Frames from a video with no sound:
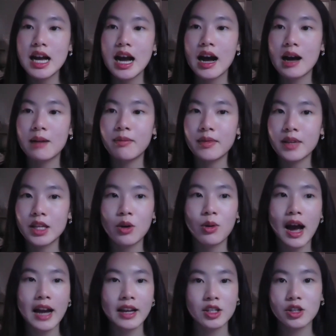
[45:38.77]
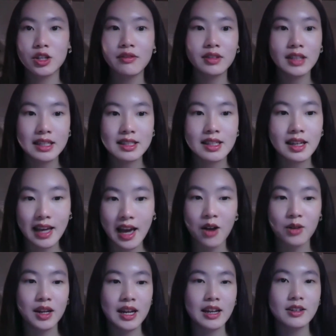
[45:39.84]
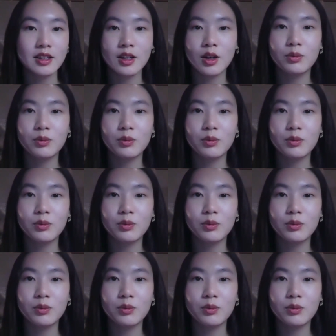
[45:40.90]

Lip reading: I do have a LinkedIn account and I,